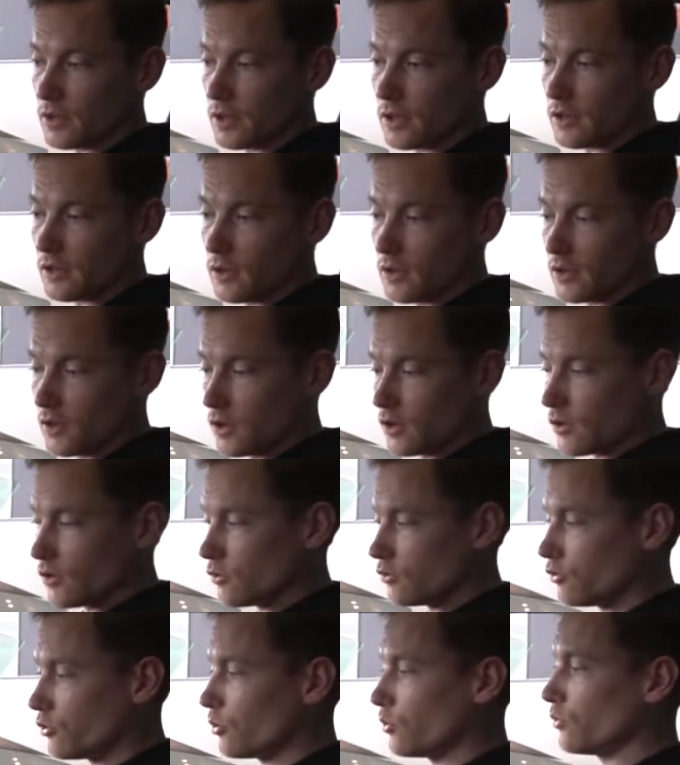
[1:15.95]

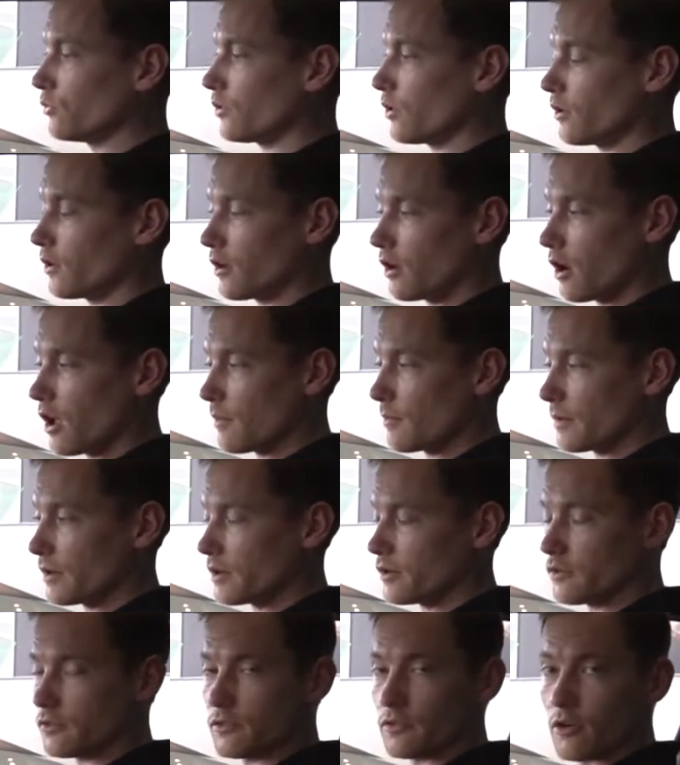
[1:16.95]
in, dual zone climate
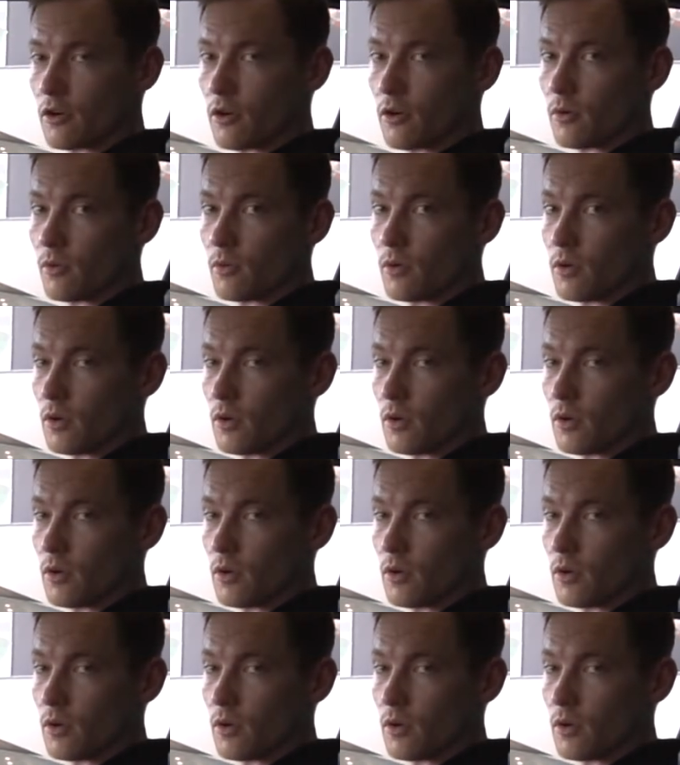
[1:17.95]
control,